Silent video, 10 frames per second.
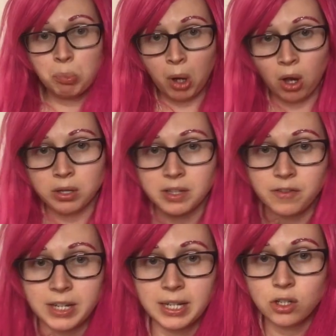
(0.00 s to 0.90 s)
pause if
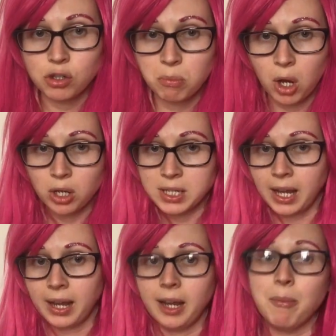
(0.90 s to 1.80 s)
you need some more
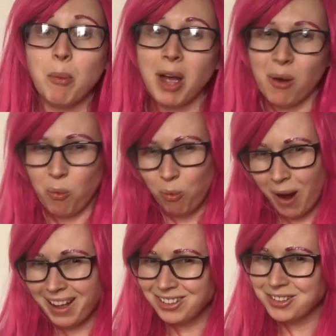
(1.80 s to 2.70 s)
time, but
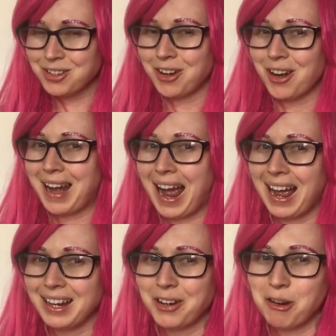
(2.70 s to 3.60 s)
well done.
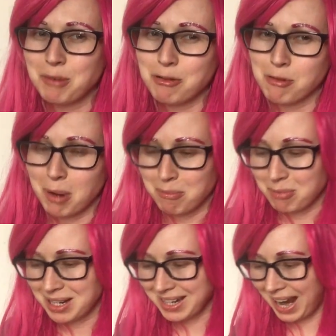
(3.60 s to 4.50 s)
I hope you
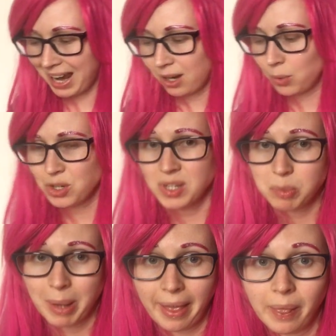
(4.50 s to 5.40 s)
remembered how to
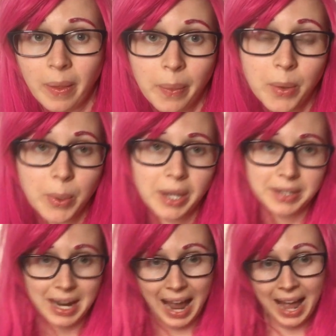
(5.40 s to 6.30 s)
spell the word
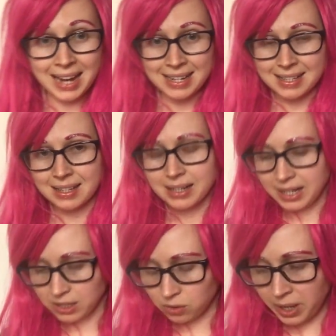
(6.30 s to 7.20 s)
eyes.
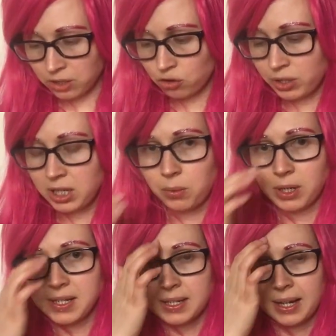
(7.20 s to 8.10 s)
It's quite a tricky one,
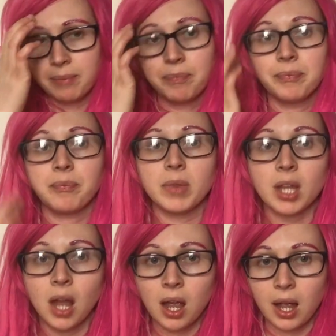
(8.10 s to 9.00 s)
isn't
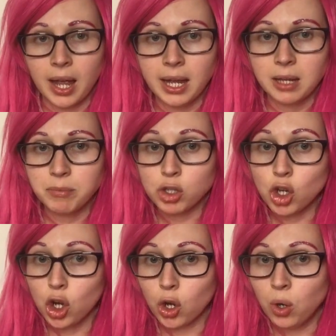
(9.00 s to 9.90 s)
it?
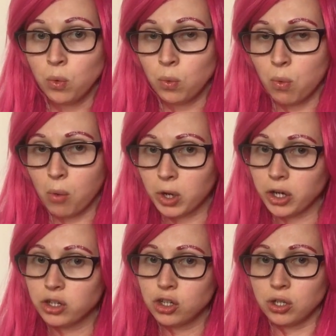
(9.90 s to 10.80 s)
So what we're
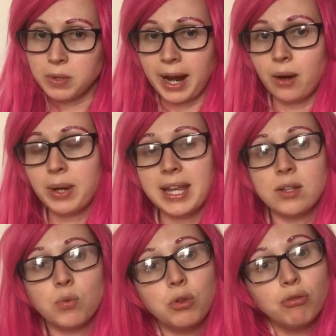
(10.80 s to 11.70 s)
going to do now
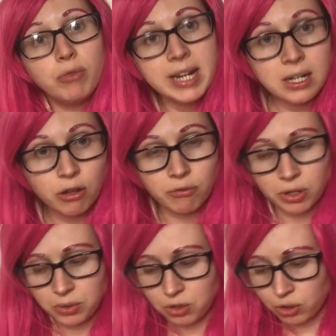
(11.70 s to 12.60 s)
is we'll read
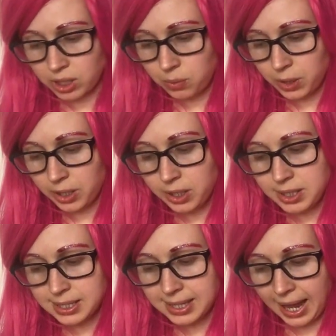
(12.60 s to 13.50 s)
through the tricky
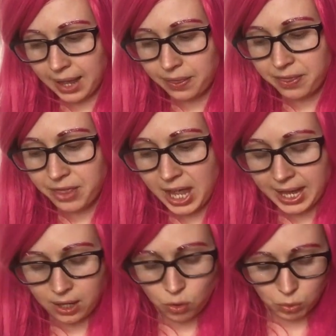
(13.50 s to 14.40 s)
words and
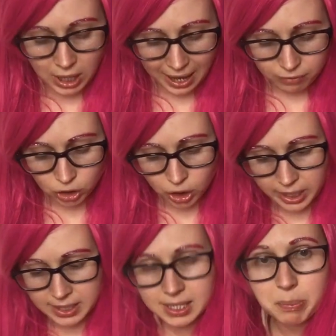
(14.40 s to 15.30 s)
then we'll have a look
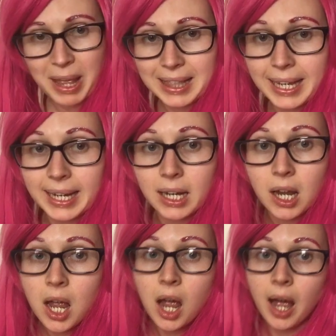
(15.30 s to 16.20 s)
at spelling
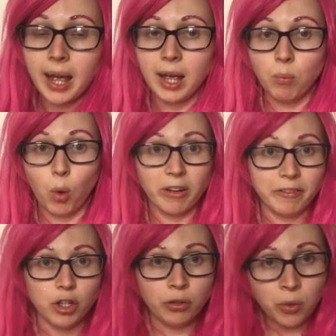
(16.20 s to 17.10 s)
one
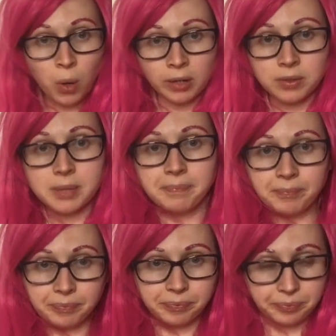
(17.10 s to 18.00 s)
of the other ones.
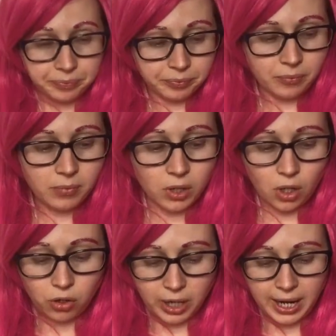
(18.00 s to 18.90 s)

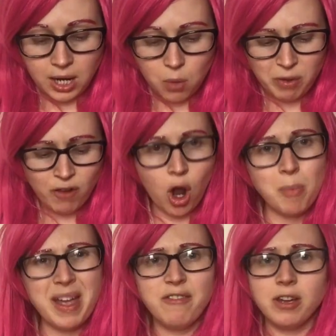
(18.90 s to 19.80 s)
Okay, and we've got a
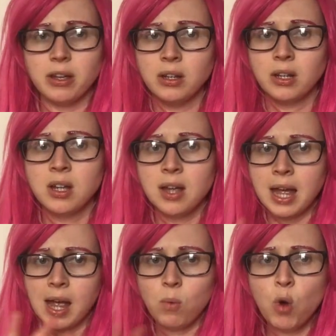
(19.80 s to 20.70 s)
bit of
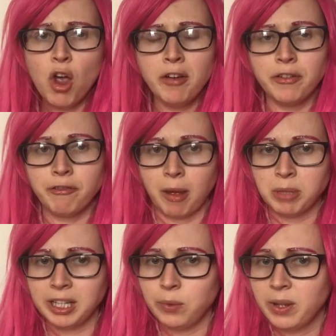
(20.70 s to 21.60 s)
a word
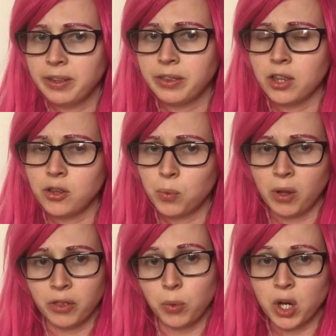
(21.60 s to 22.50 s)
family with the
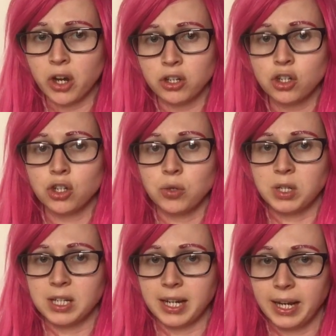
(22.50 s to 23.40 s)
one that we're going to do
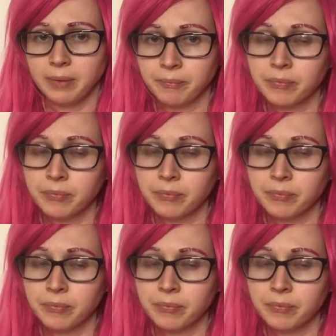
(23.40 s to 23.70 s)
today.